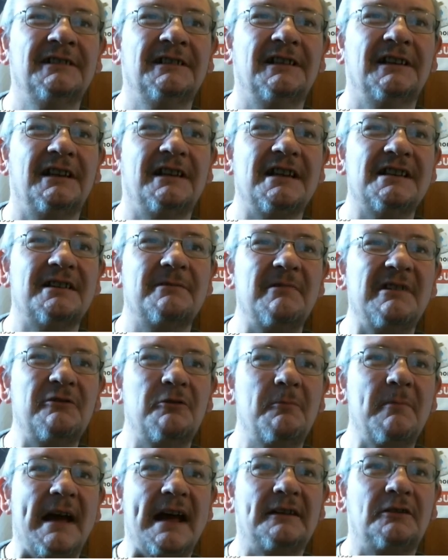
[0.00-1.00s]
And there's a
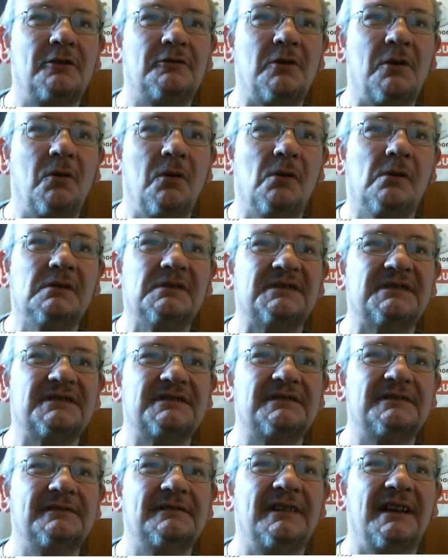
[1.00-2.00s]
little man on a
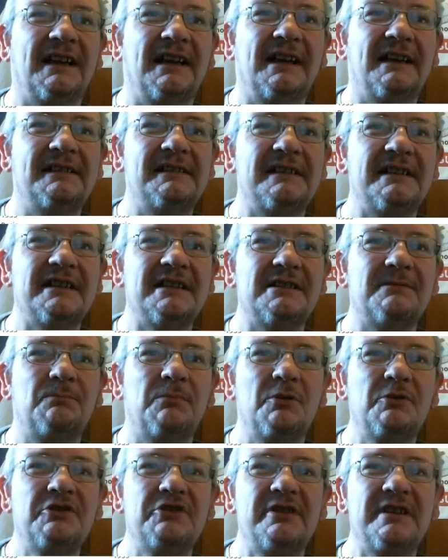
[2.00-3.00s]
horse and he's
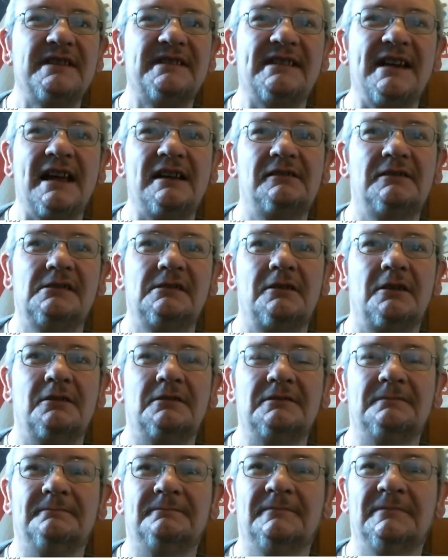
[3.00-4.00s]
pushing his cattle
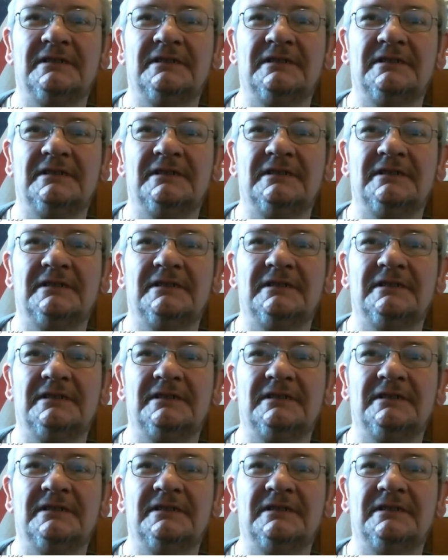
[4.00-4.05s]
along.